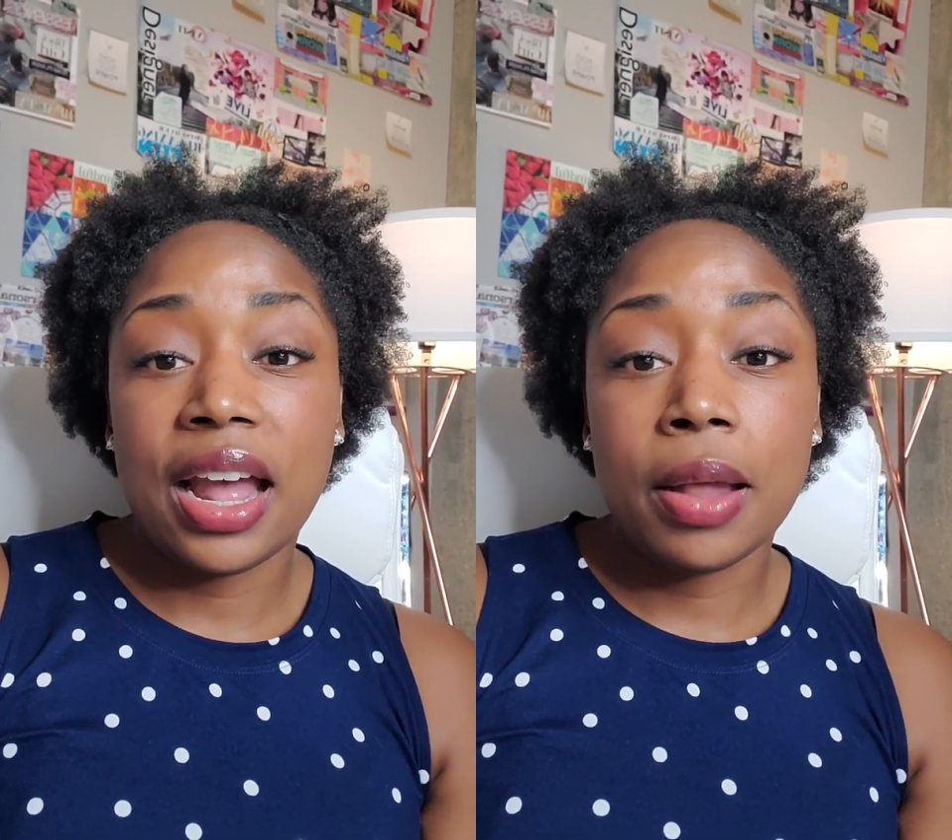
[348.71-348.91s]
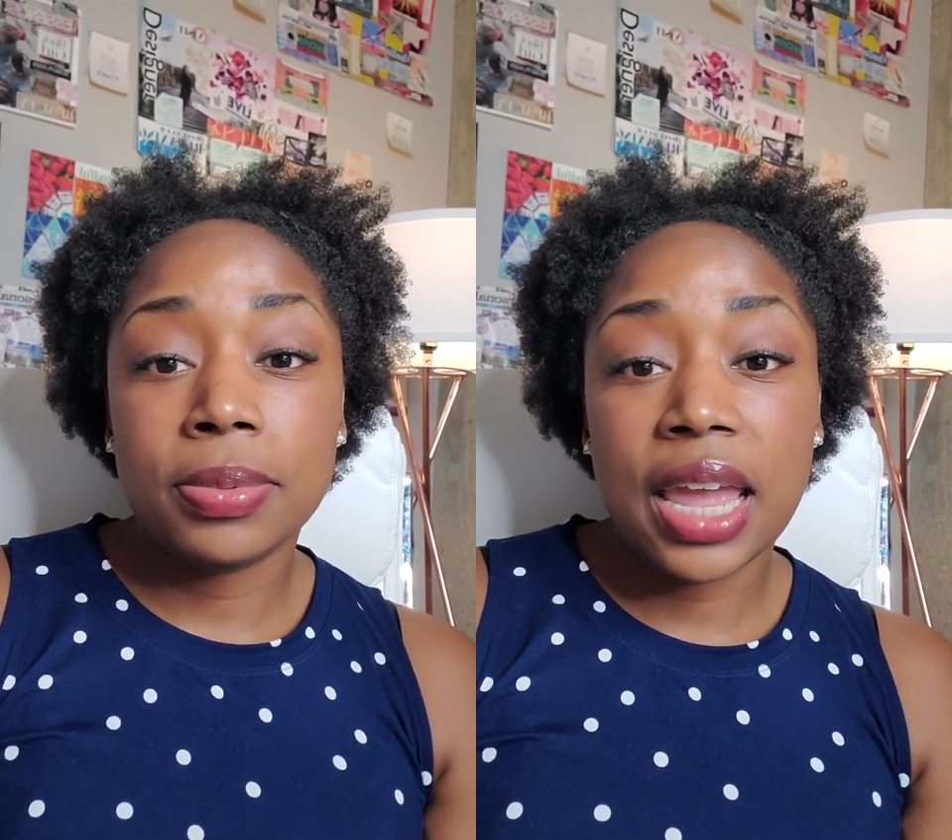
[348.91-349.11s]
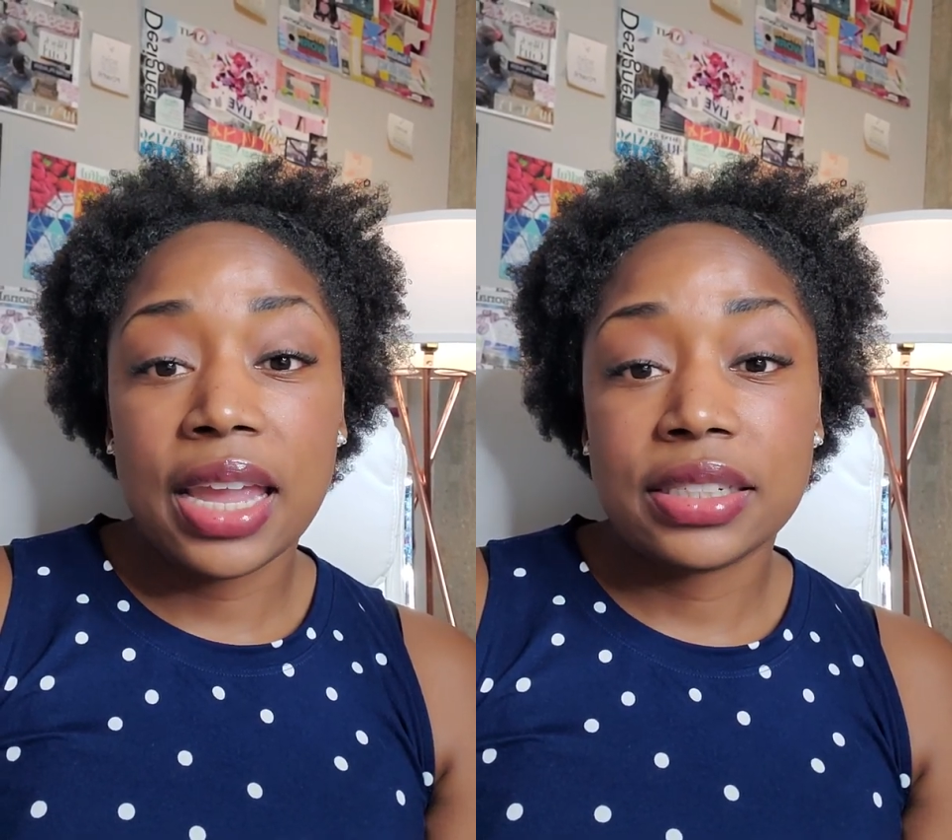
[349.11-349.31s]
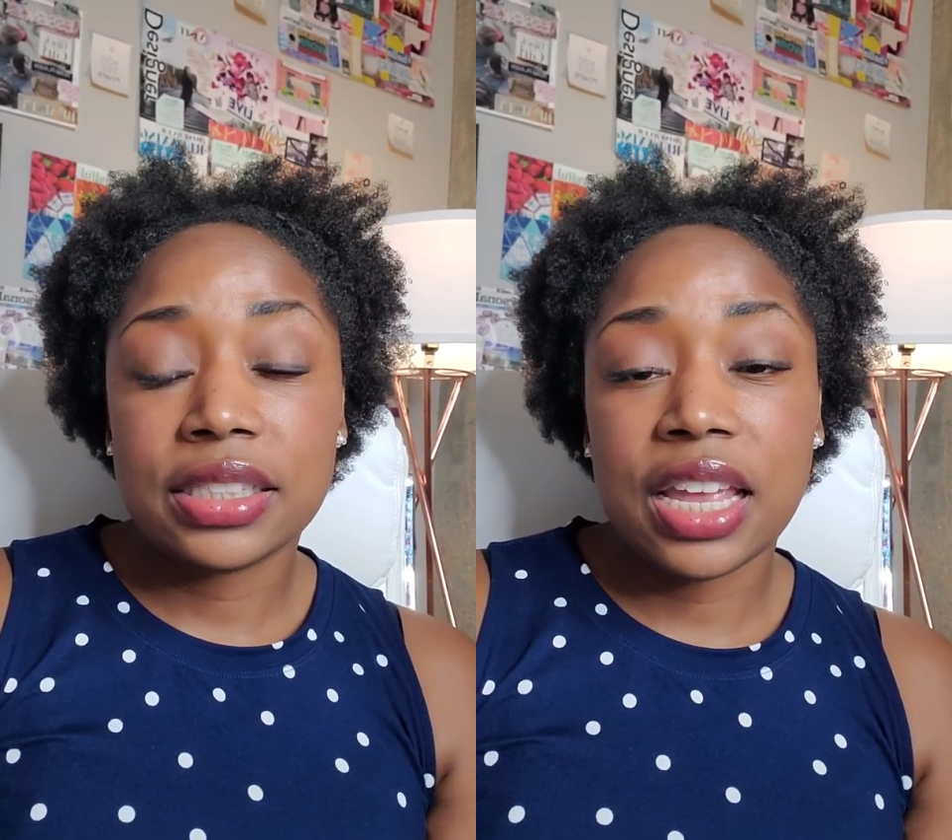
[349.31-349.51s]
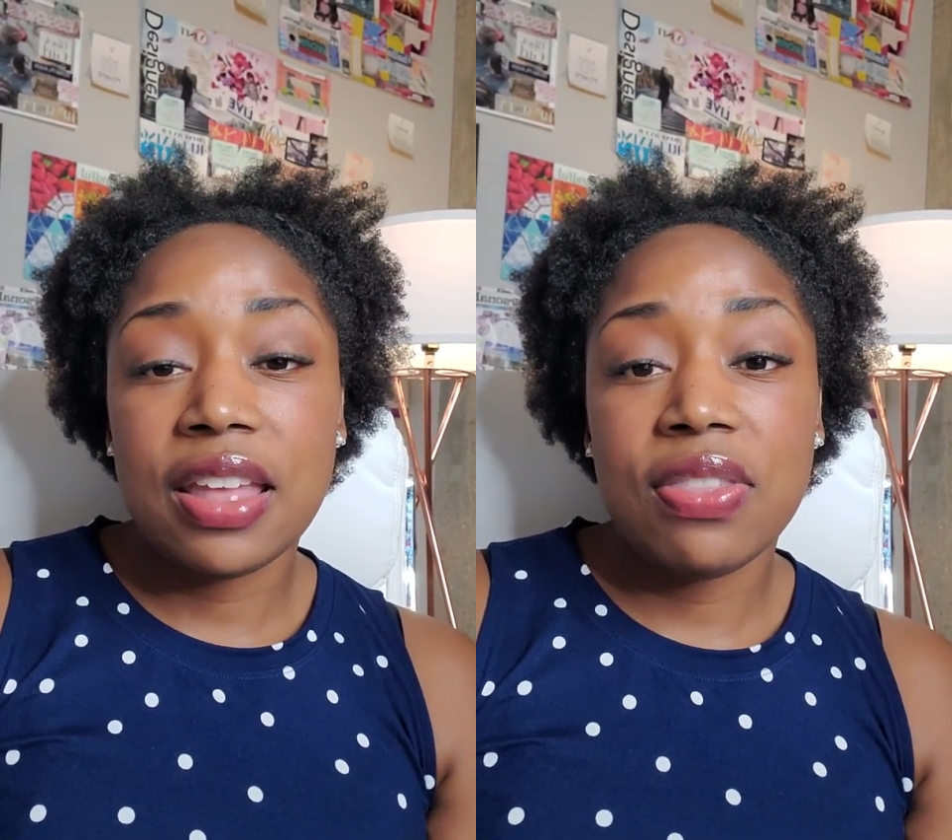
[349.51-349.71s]
updates
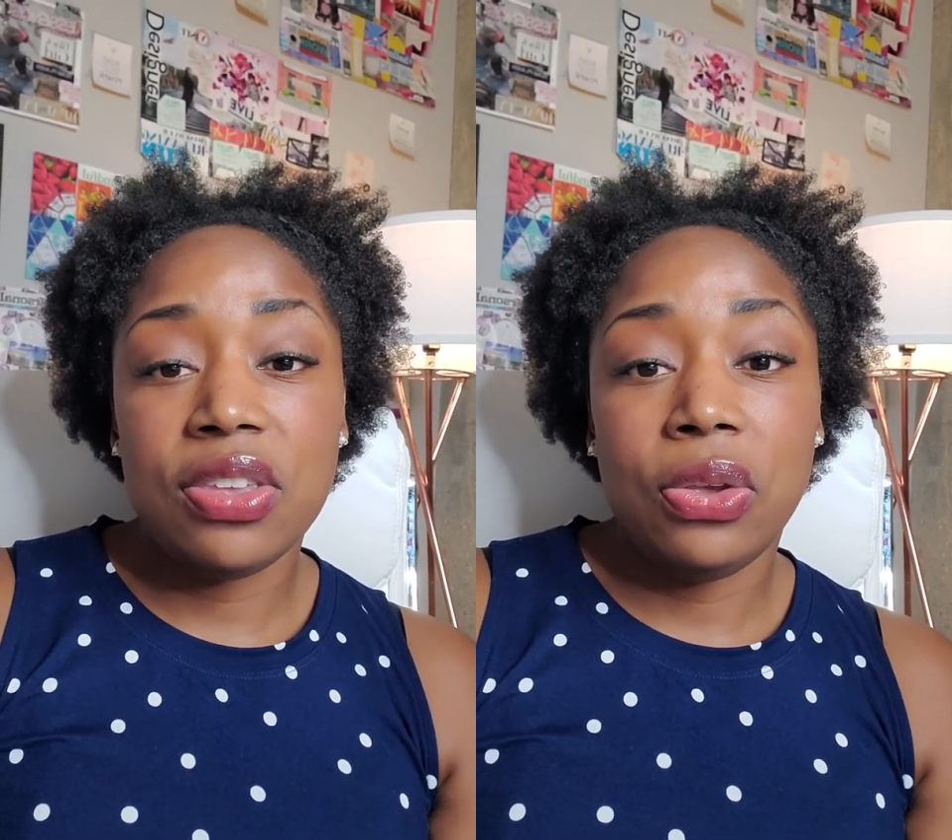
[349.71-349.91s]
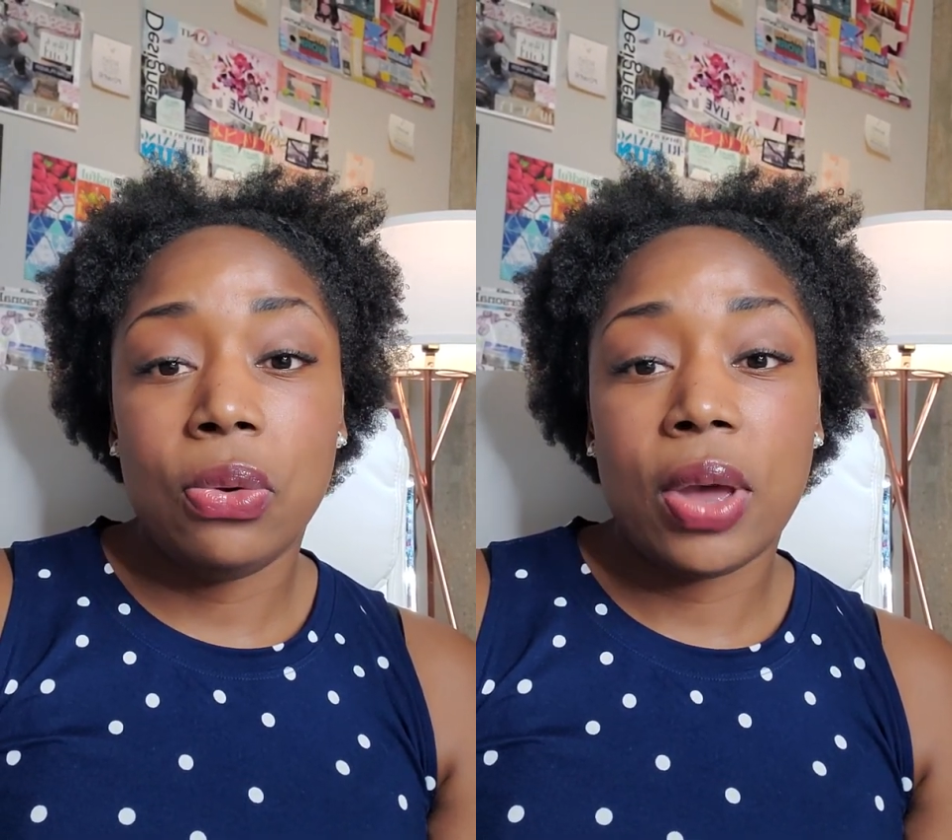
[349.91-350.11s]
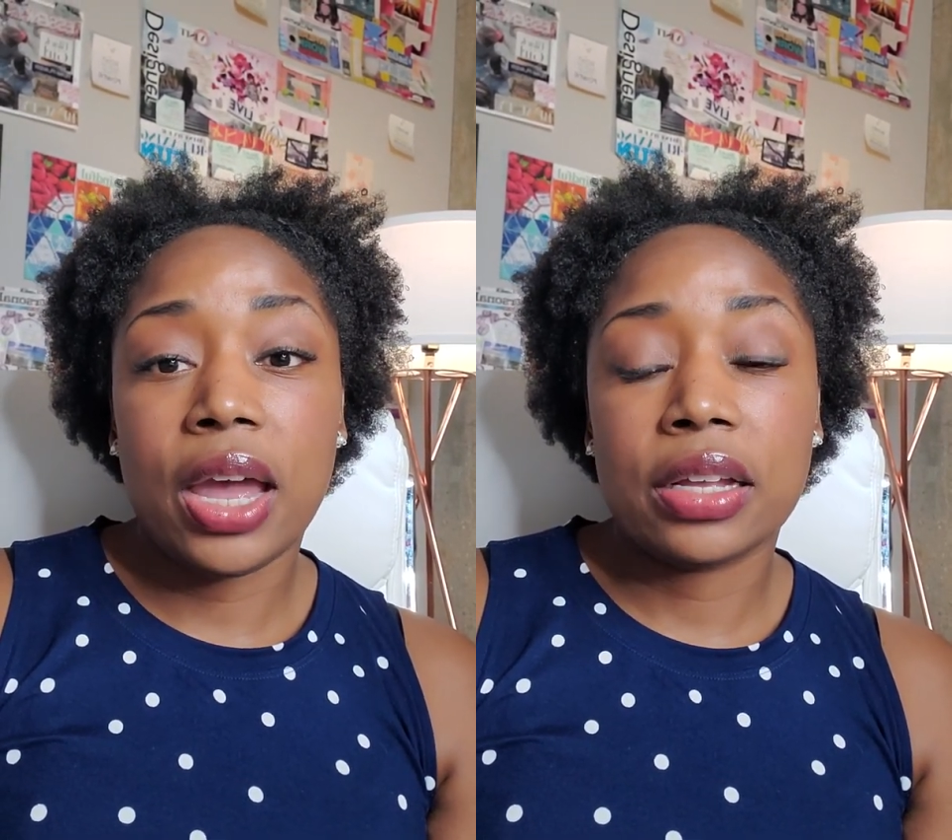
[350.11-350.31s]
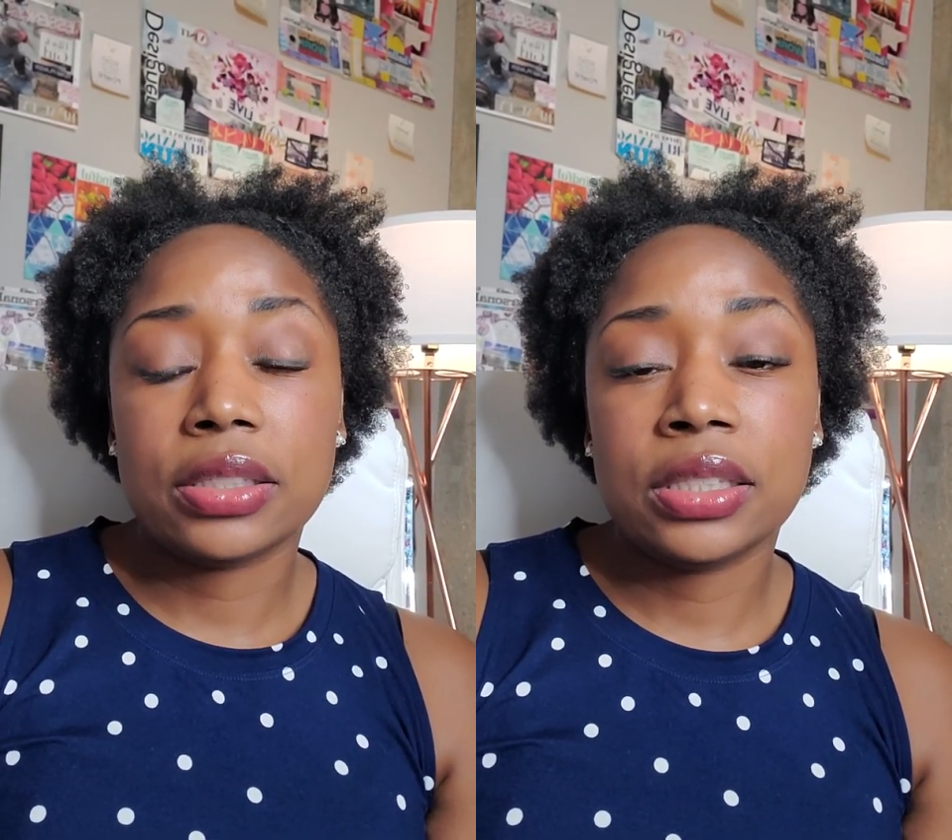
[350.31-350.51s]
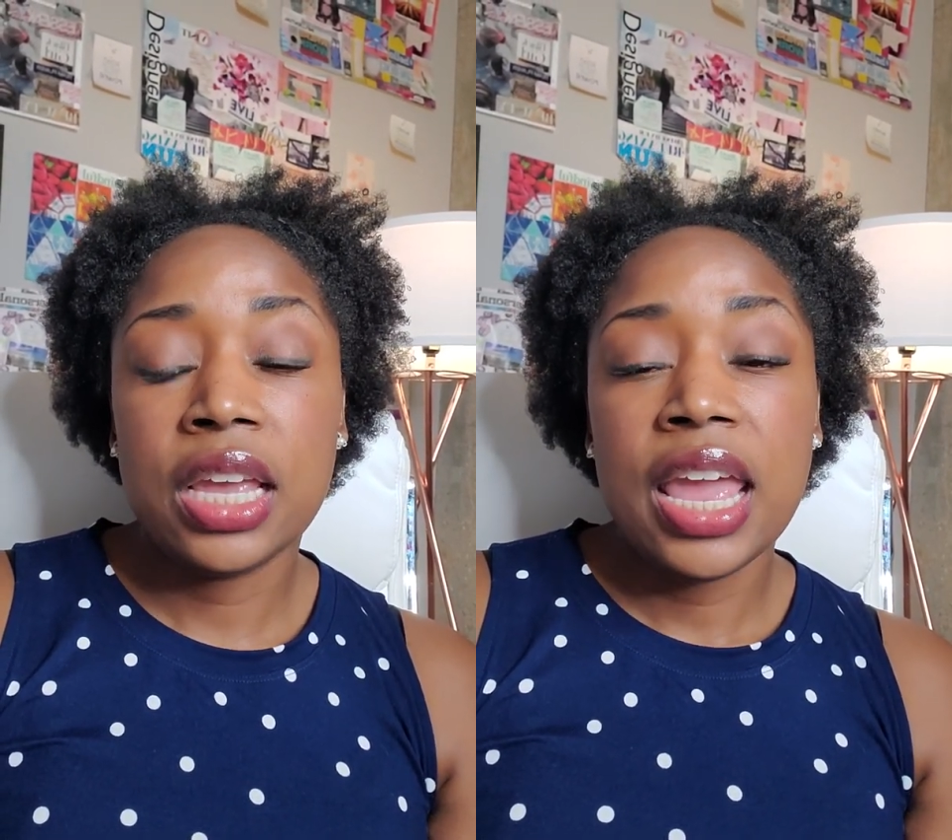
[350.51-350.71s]
in the UX